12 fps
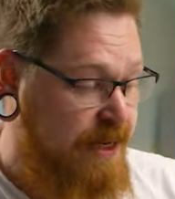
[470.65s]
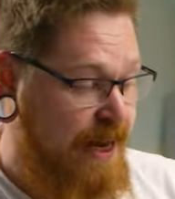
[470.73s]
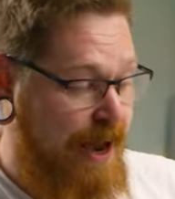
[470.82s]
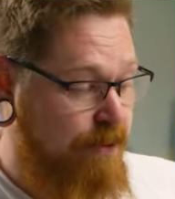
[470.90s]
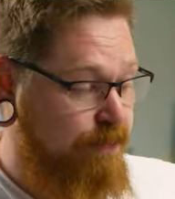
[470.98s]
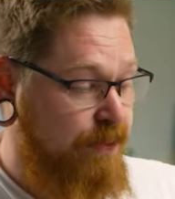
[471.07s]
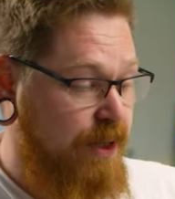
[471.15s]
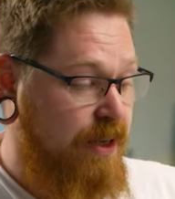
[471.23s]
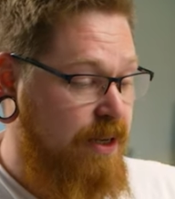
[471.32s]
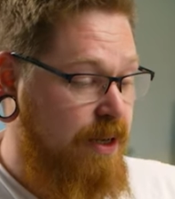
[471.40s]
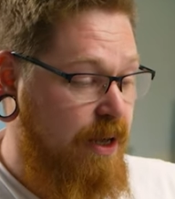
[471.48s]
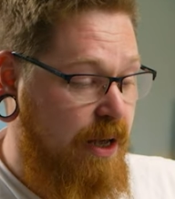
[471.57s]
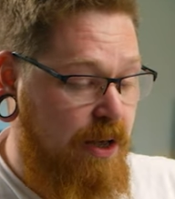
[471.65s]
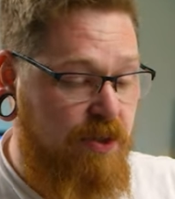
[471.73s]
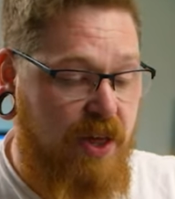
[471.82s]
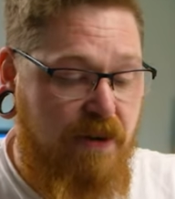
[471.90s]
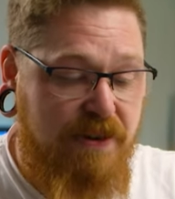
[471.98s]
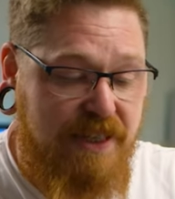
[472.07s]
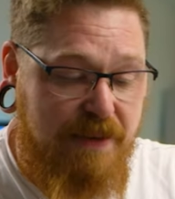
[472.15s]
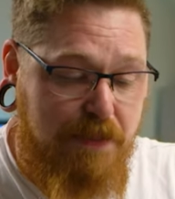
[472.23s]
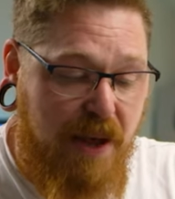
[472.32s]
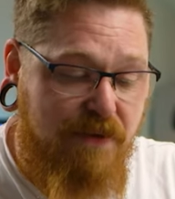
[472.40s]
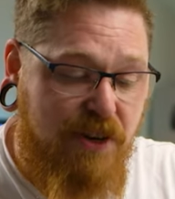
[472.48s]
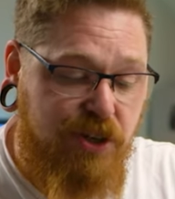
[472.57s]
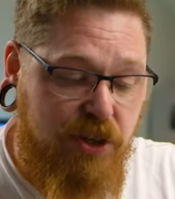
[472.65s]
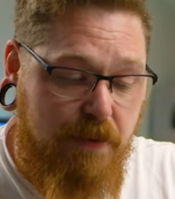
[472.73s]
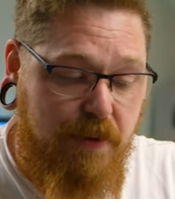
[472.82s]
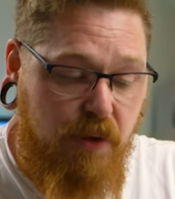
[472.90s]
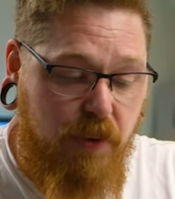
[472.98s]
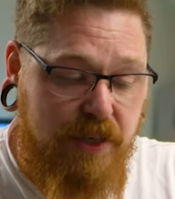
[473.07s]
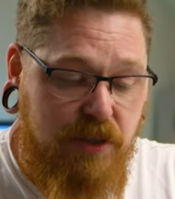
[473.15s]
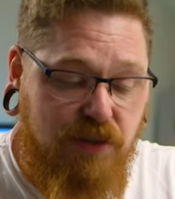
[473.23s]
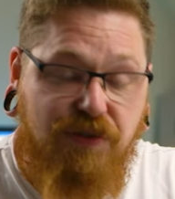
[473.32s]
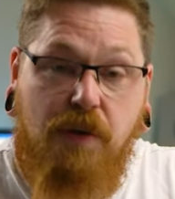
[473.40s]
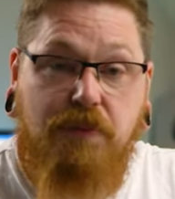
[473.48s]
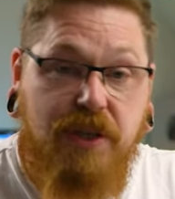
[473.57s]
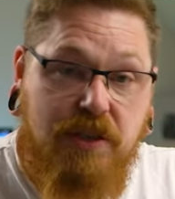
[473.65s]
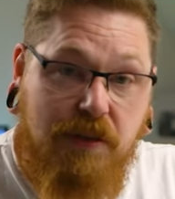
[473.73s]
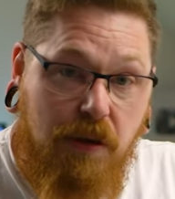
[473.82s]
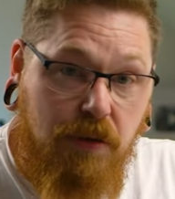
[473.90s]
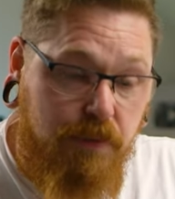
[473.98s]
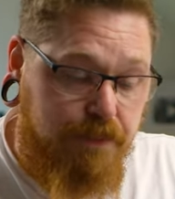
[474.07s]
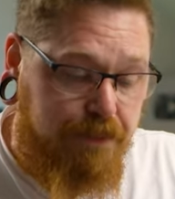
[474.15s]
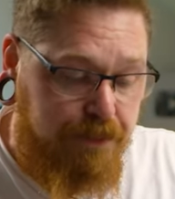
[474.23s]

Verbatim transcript: Now, there is a bit of a shimmer, which is from the salt.